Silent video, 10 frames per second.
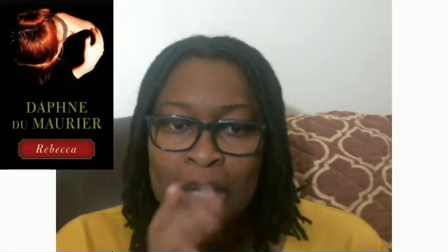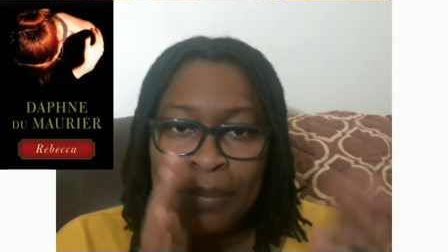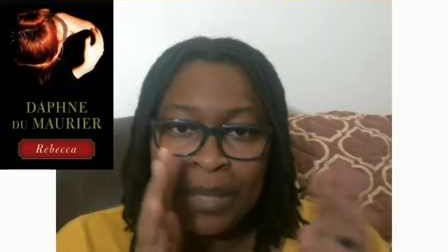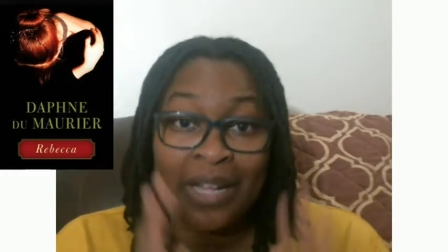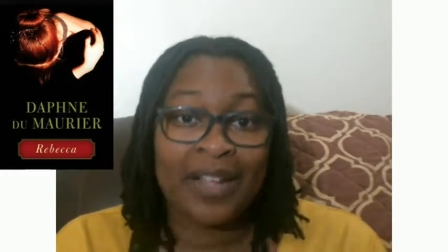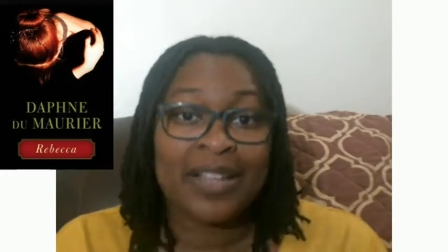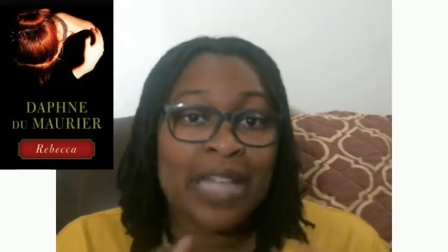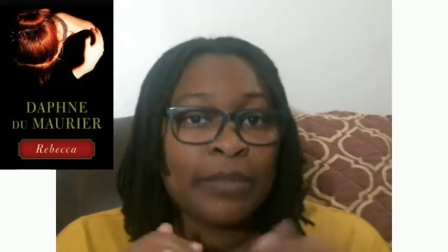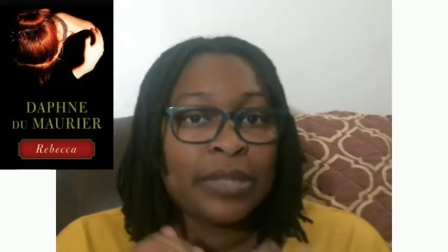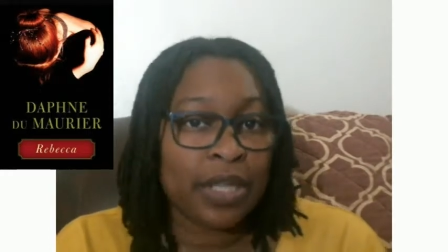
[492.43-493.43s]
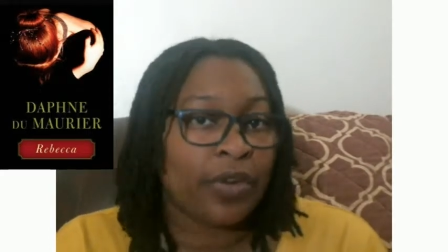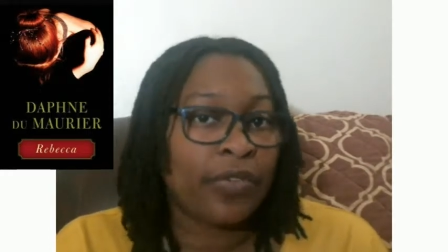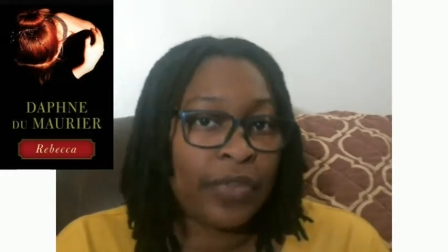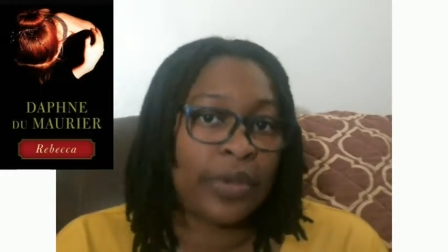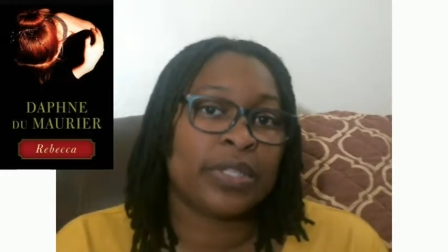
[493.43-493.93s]
because I'm so
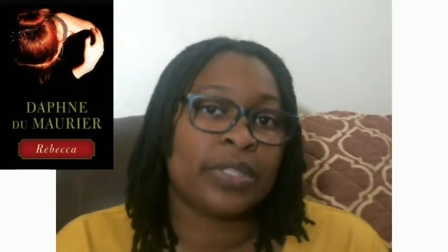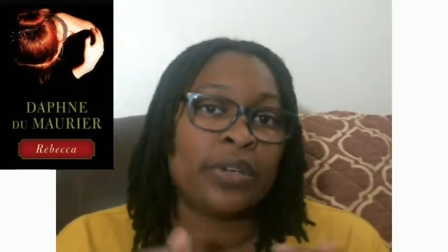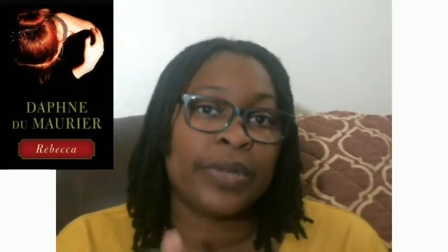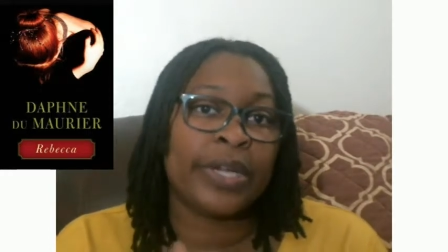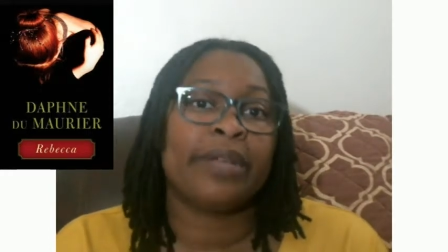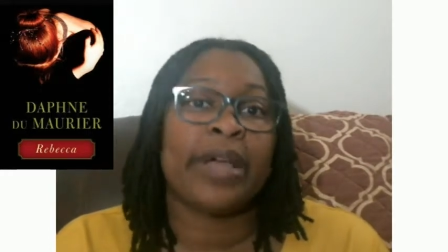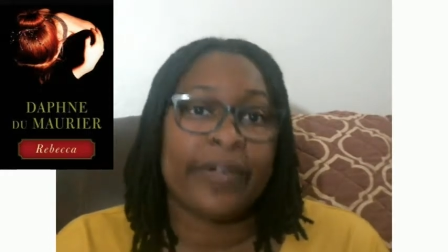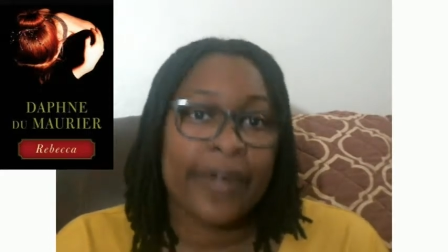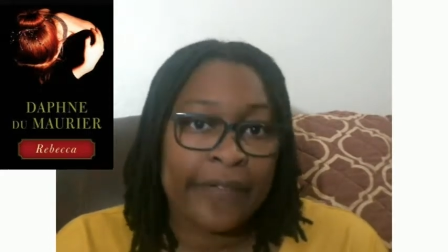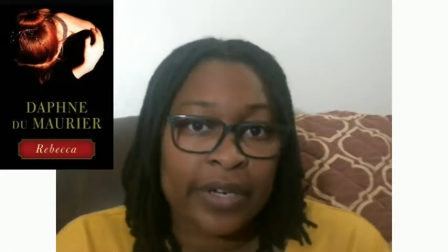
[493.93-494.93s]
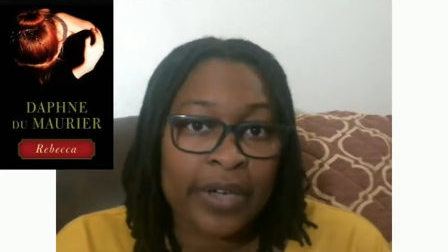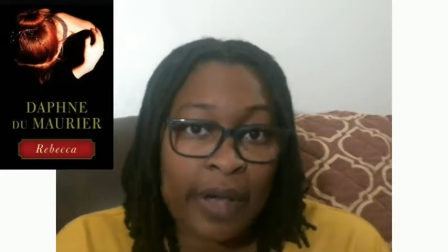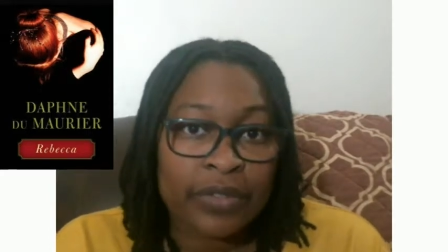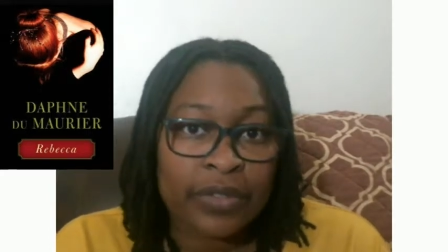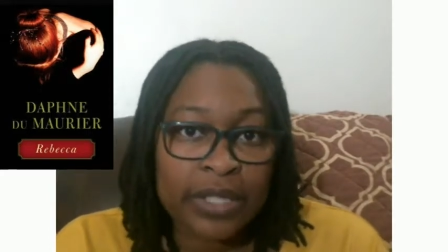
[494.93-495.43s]
focused on reading my graphic
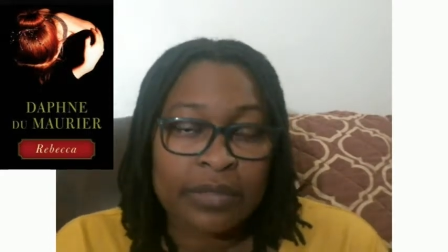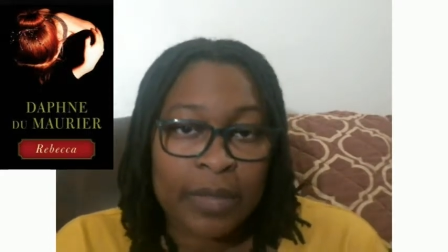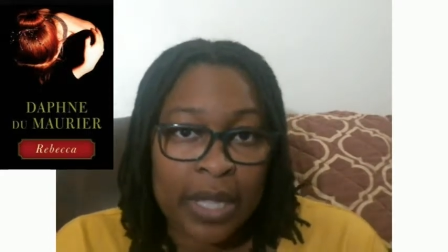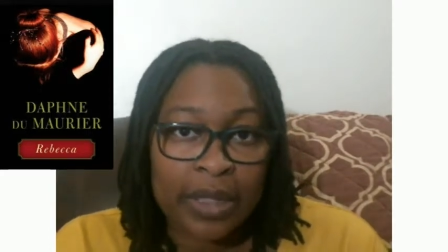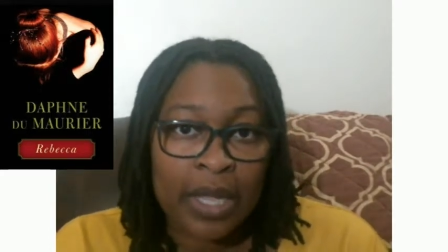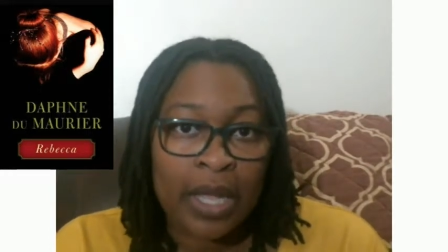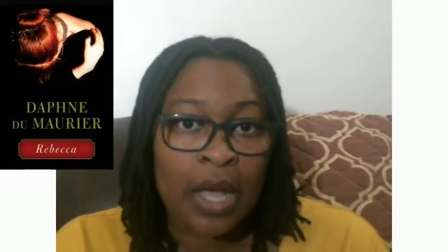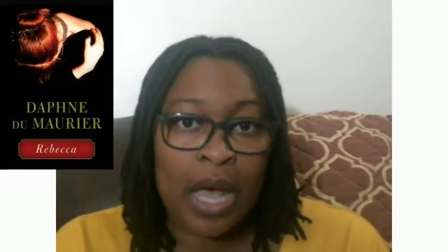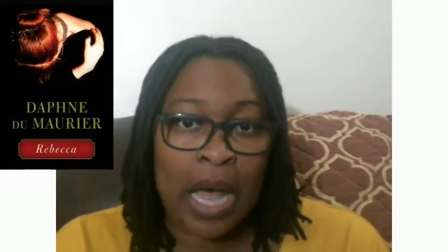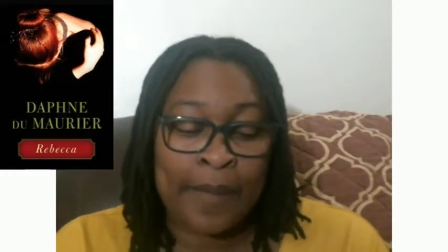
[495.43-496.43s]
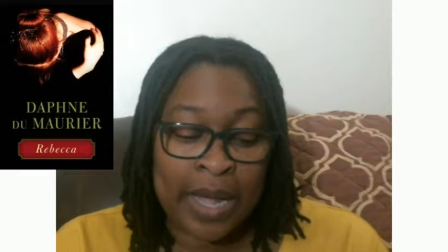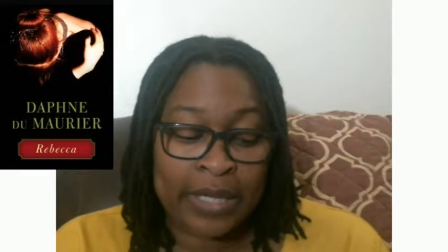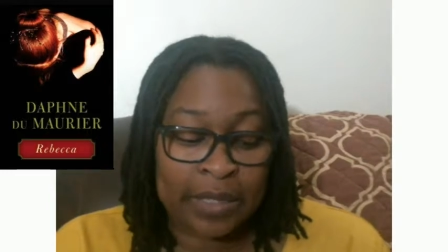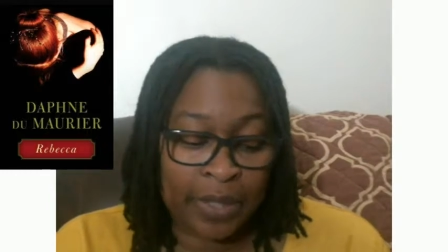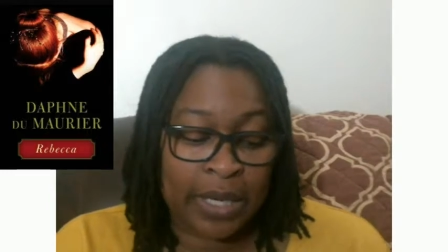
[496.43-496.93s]
novels this month, I'm
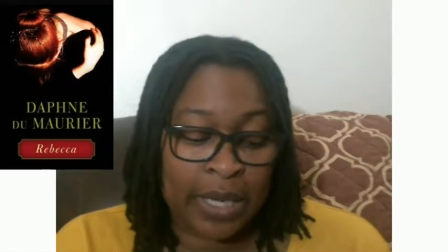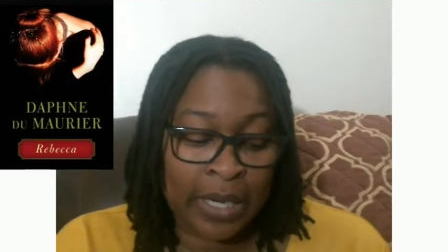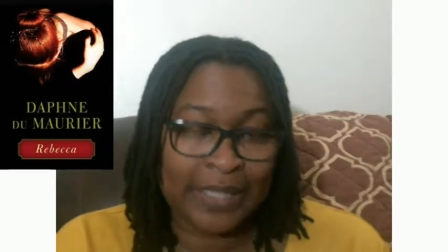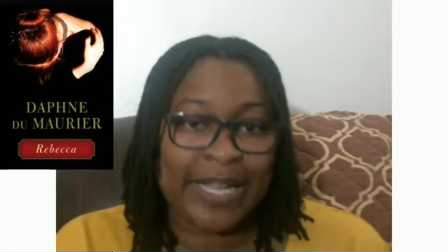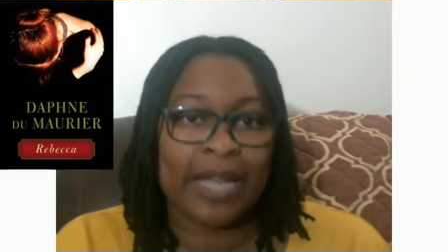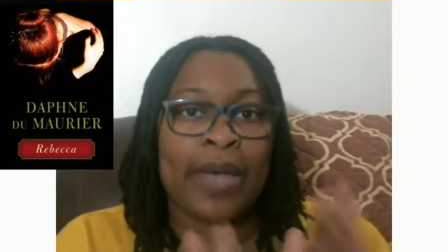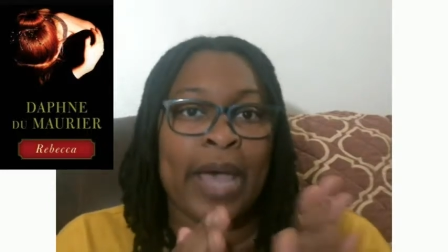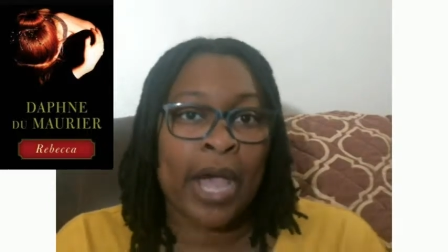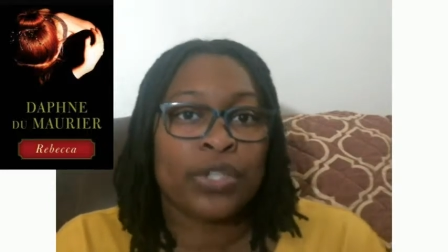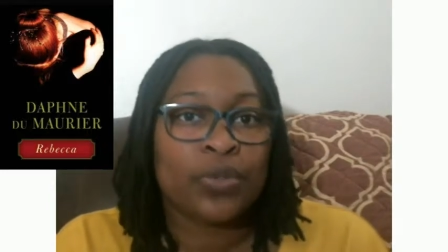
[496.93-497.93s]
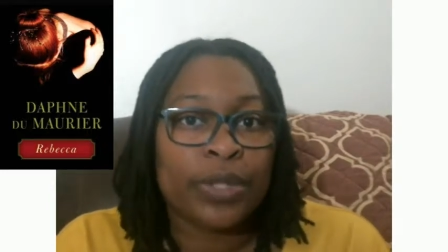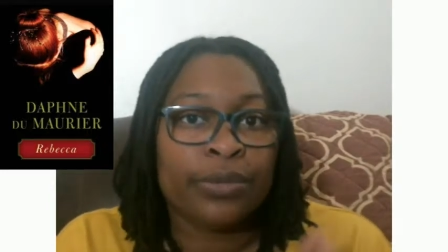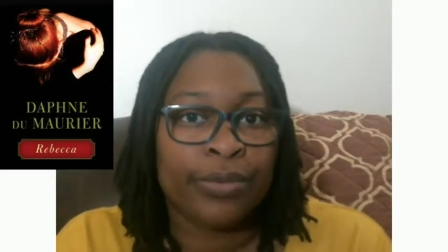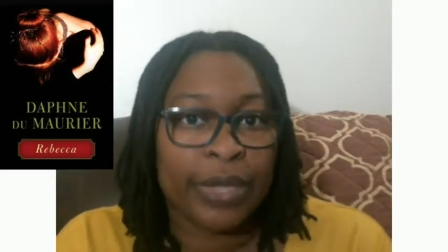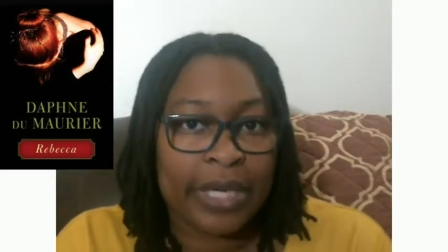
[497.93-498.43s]
not spending any time actually
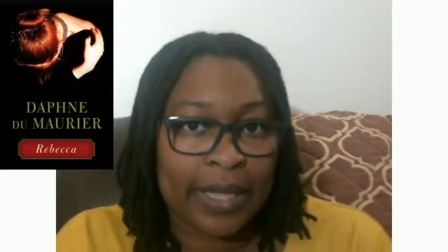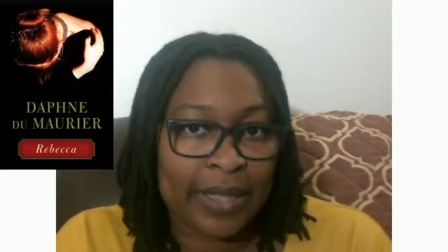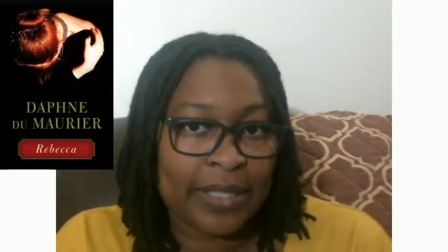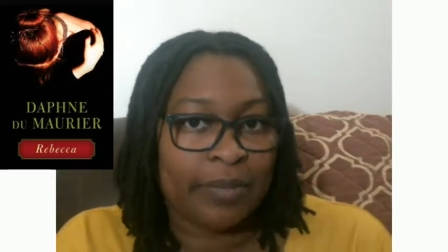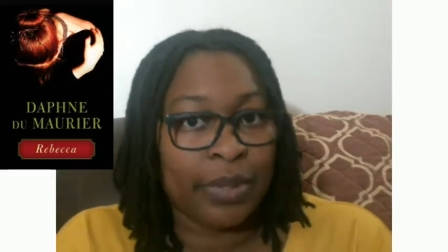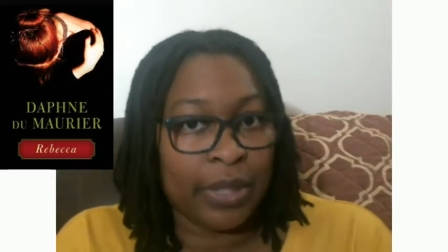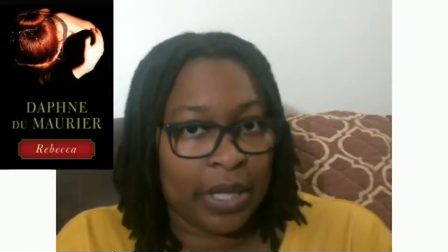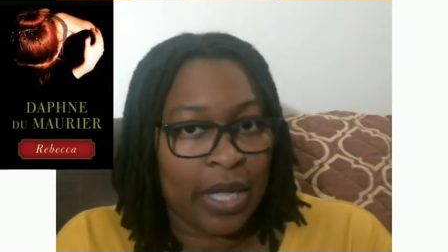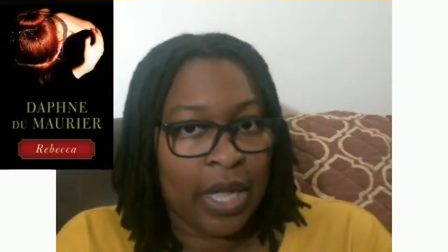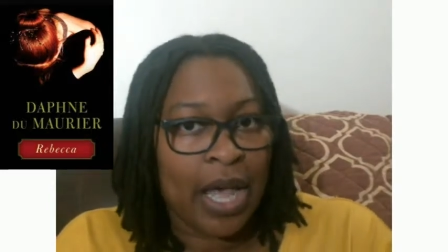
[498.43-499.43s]
reading this book.